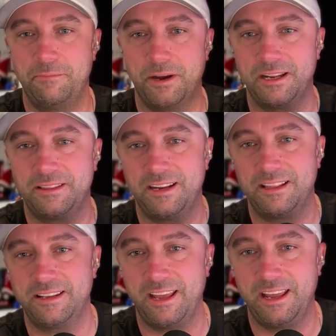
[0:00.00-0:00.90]
but at the end
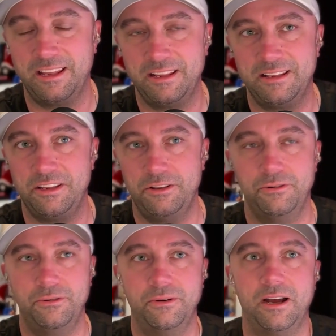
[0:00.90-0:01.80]
of the day,
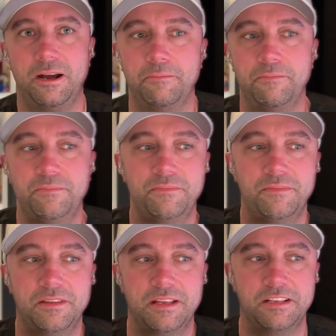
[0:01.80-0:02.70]

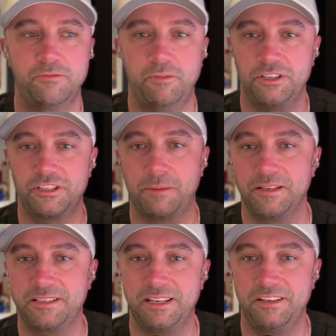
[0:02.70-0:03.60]
when you stop
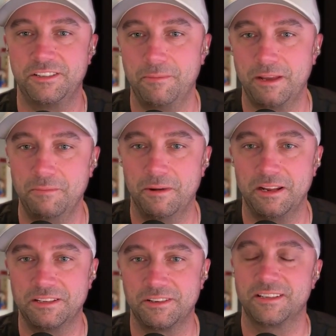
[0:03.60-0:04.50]
listing, you stop making
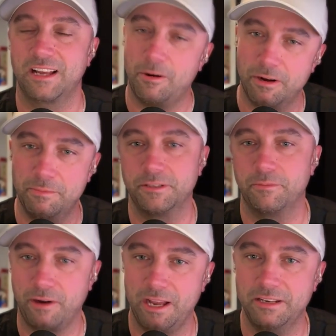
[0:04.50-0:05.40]
money. So I was like, I want to build a
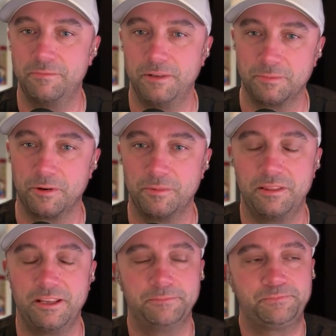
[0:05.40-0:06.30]
brand, build a permanent thing.